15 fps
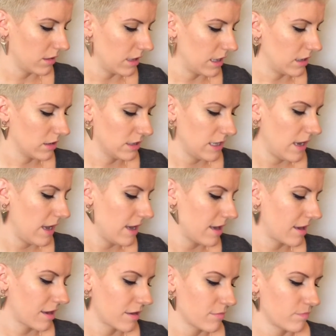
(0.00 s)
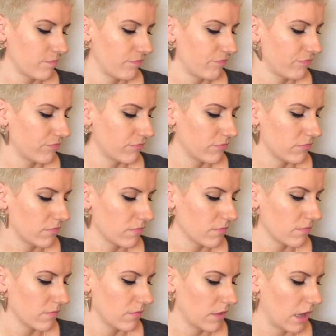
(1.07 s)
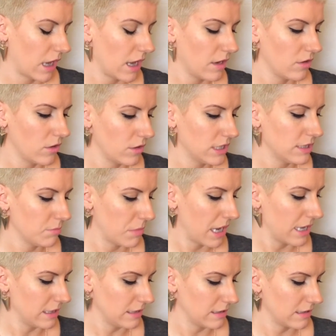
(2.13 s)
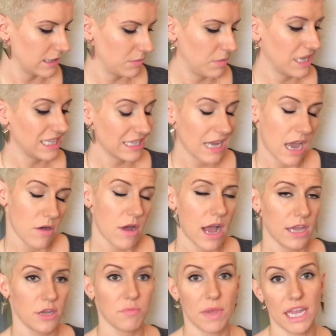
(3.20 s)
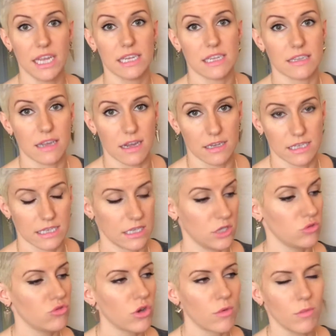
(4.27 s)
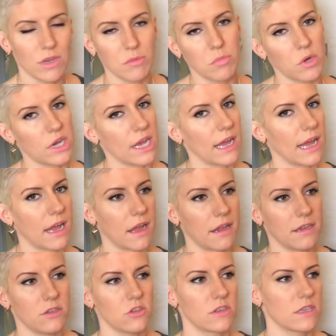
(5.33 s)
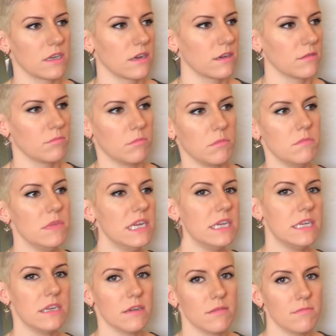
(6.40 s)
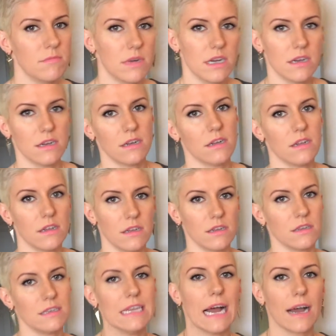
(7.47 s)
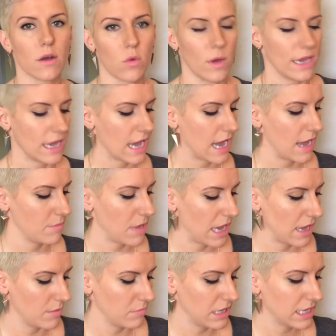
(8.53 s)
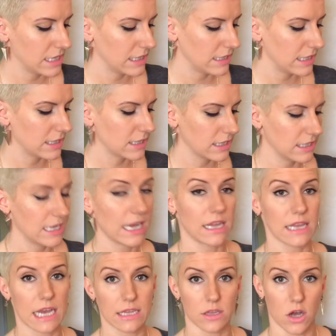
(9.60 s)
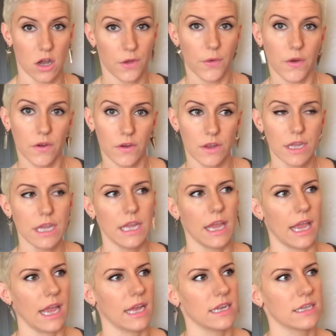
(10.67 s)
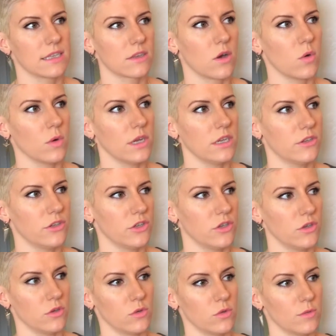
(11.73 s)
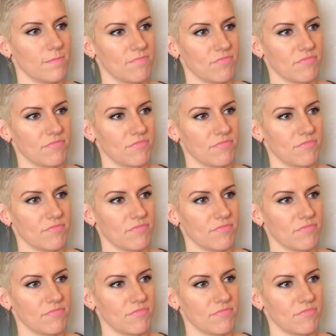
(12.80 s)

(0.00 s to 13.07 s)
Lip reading: It'll take, I don't know, it depends. It depends on how hot your pan is, honestly. You don't want to put it on just a medium, not quite hot pan, because it's going to take a lot longer, and it's going to